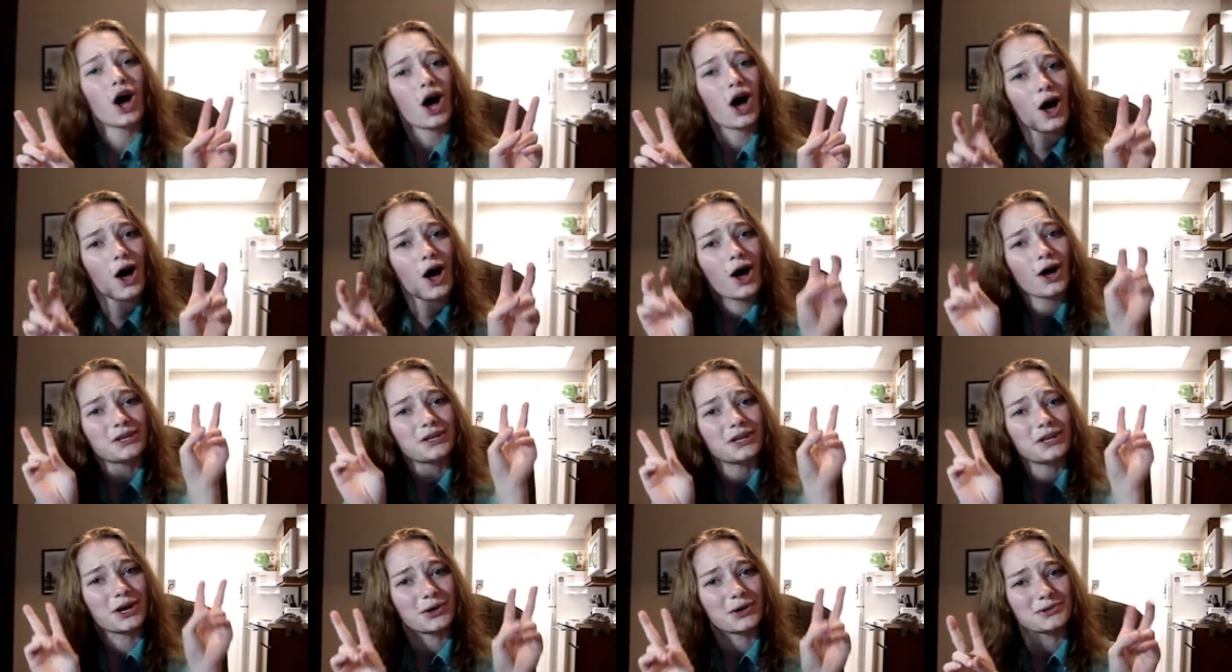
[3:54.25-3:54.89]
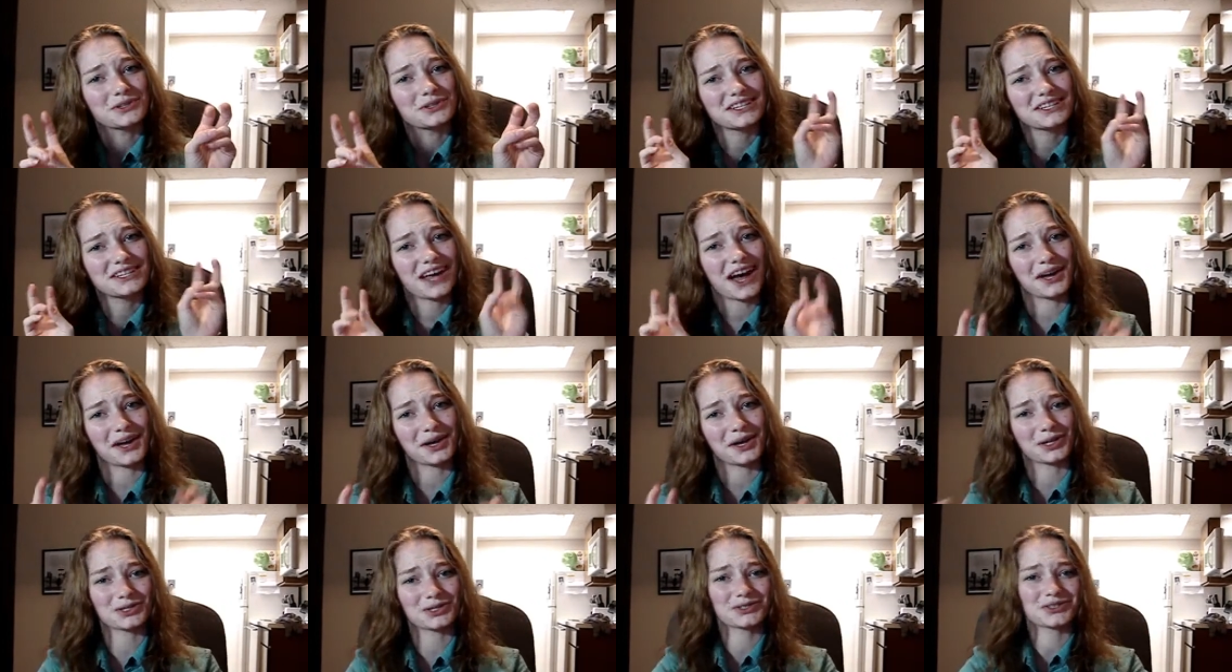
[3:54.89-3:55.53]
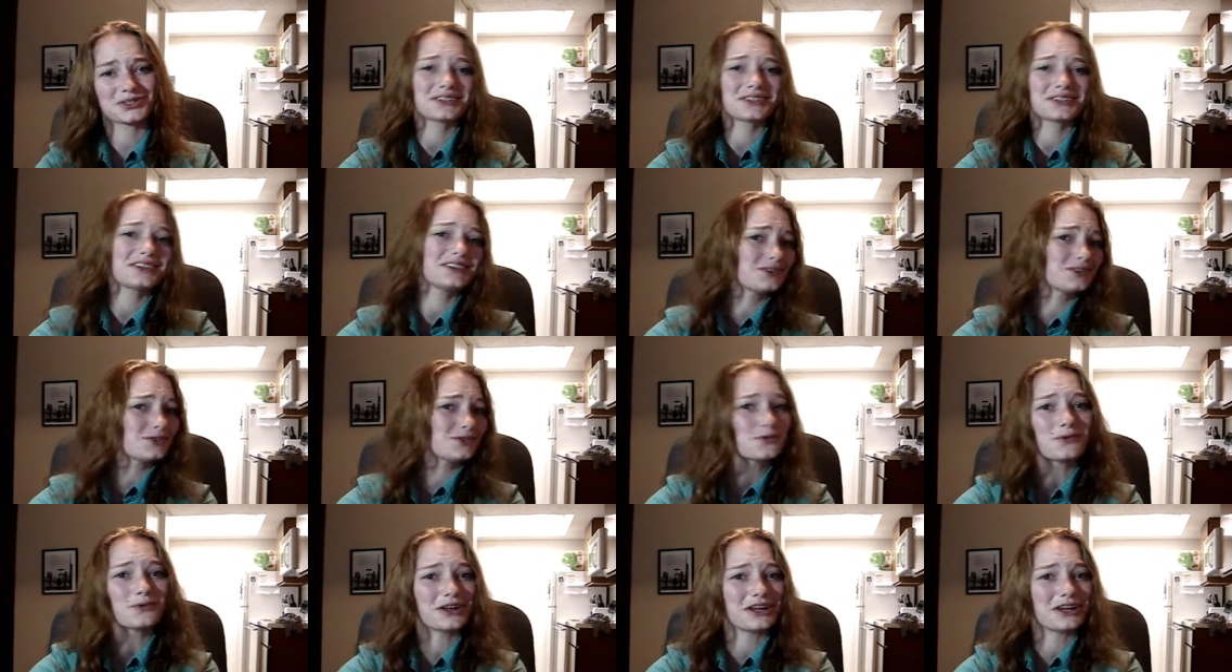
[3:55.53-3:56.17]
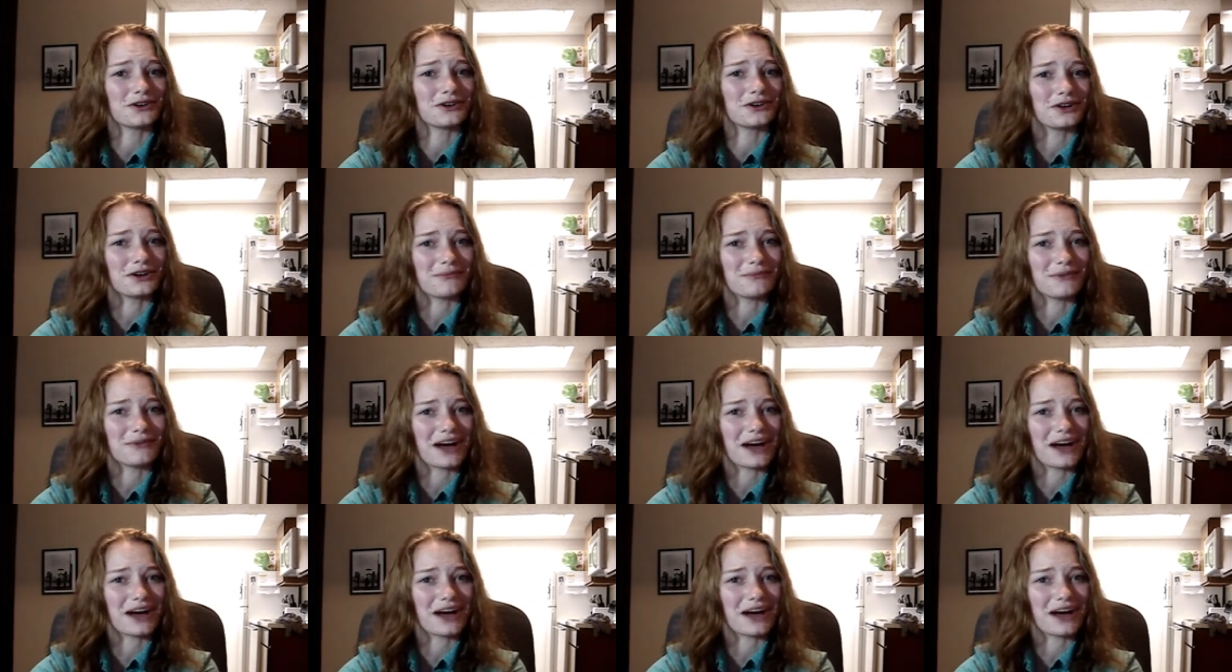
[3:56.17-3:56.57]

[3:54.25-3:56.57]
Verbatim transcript: Audio Science is a winner in